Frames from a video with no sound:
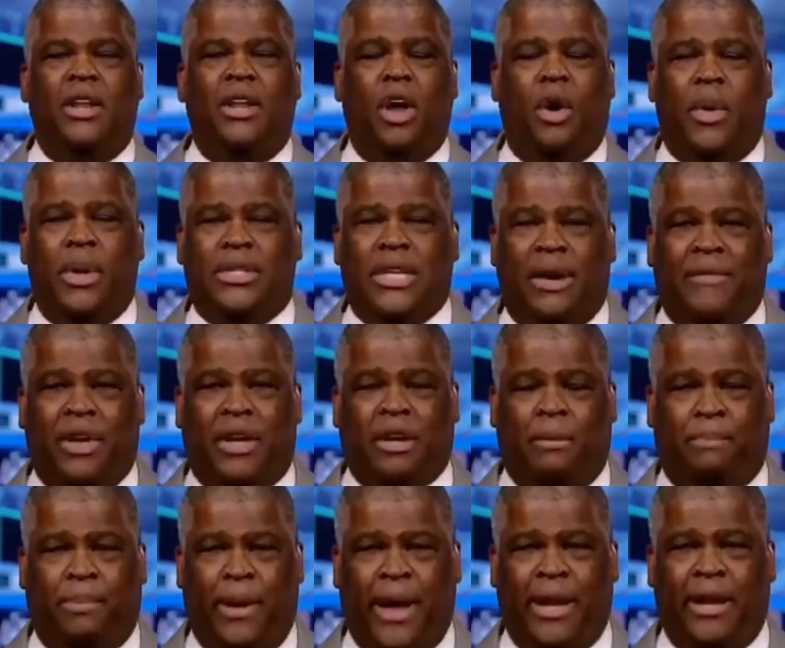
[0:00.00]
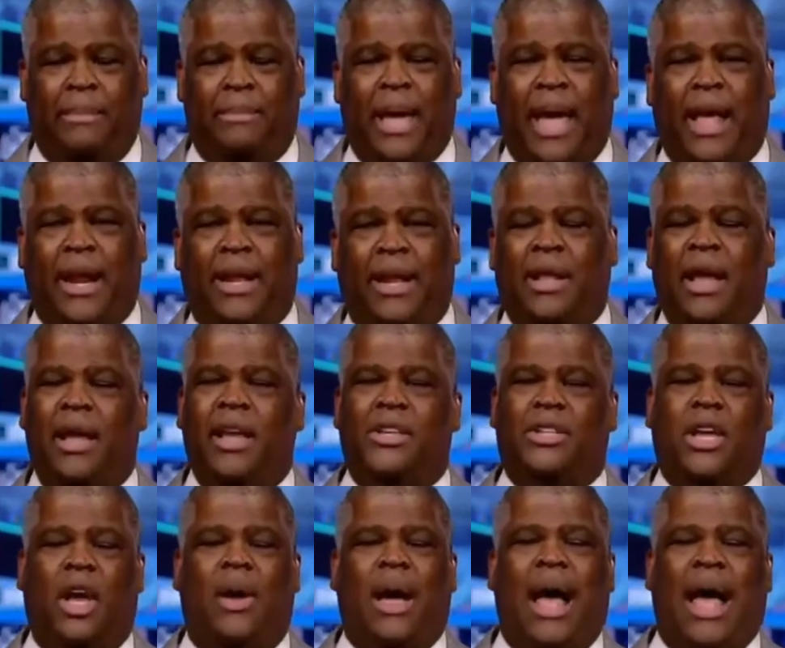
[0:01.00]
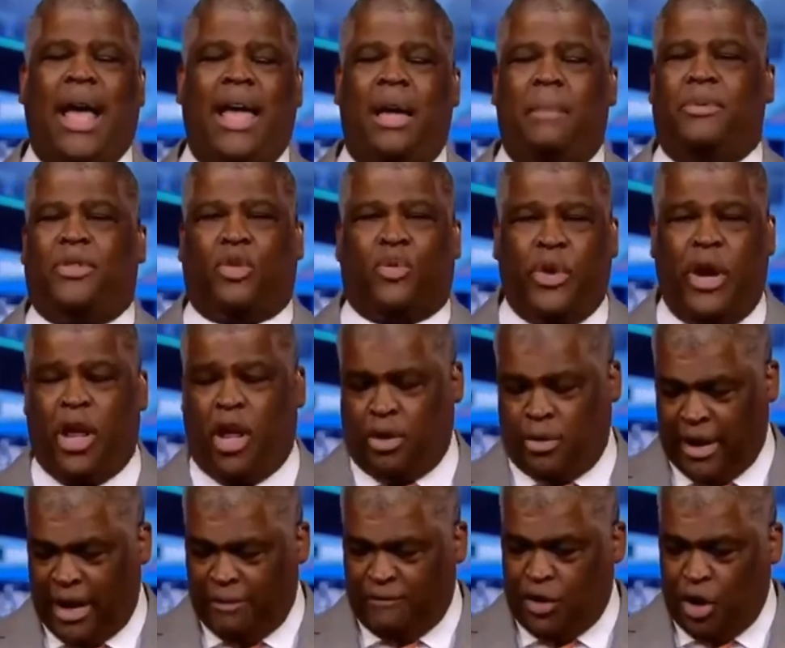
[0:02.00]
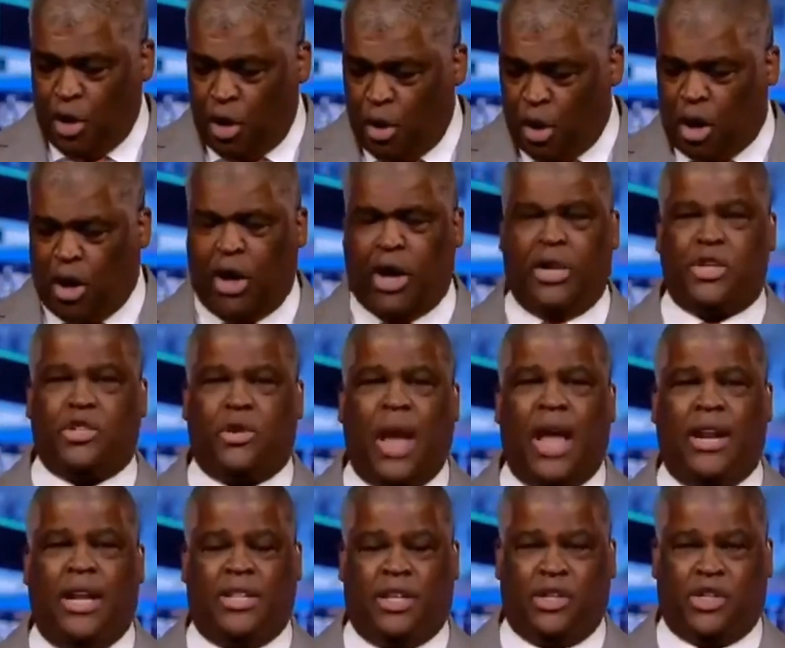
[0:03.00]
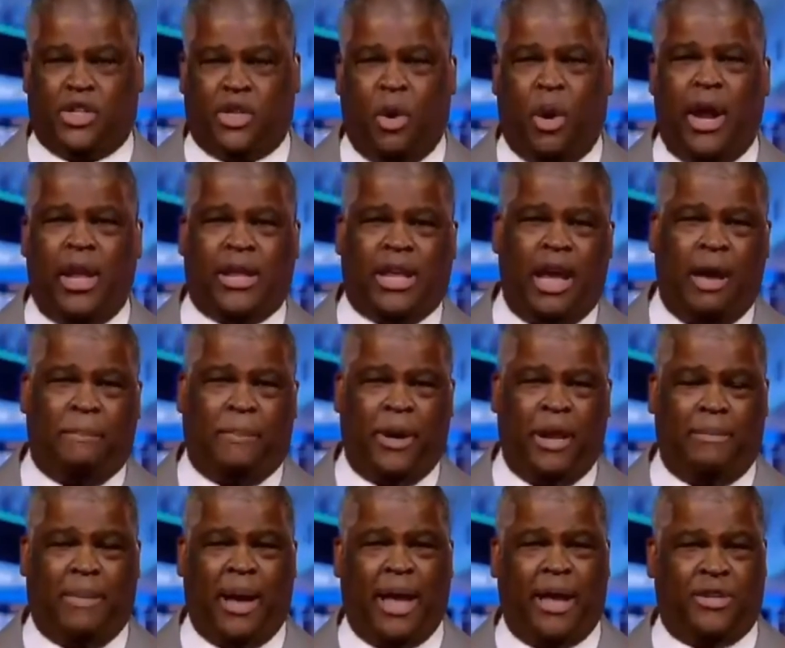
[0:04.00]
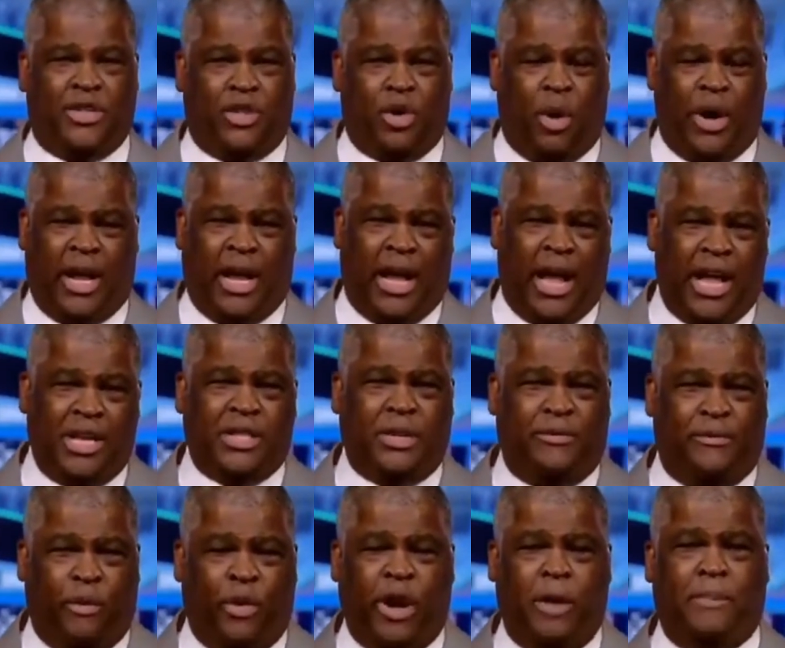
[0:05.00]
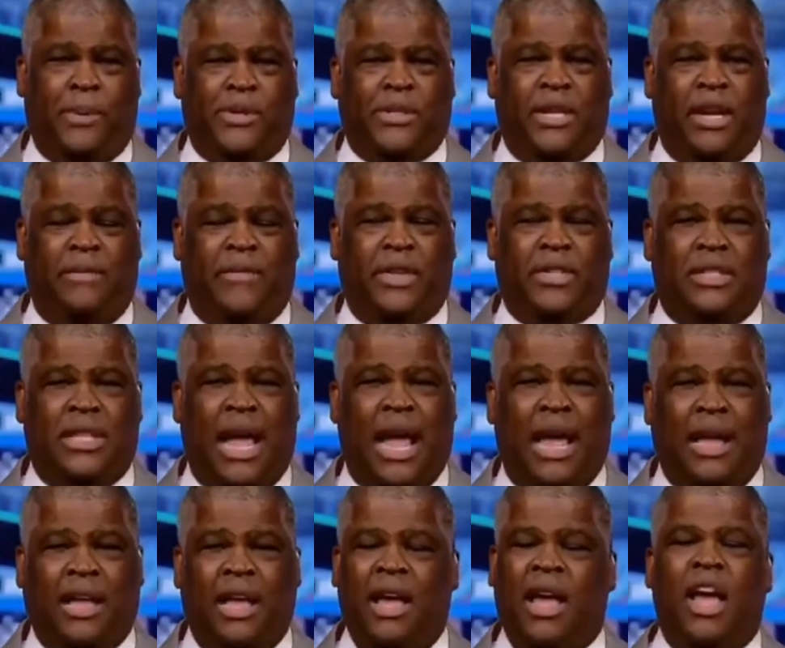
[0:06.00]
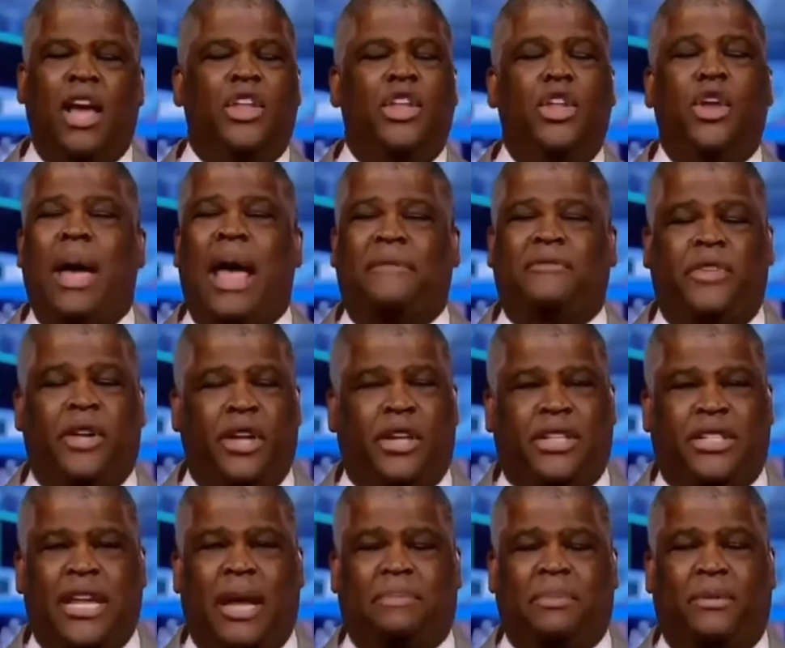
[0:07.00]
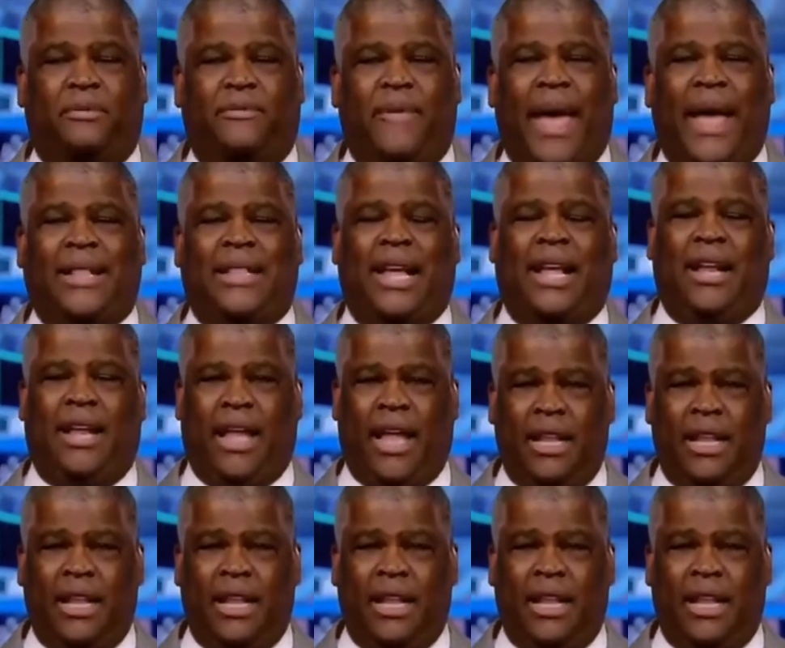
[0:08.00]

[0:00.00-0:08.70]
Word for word: No one's ever complained about it. So I am thrilled. If you were going to try to destroy a company by shorting 140% of its stock, you have to accept the fact that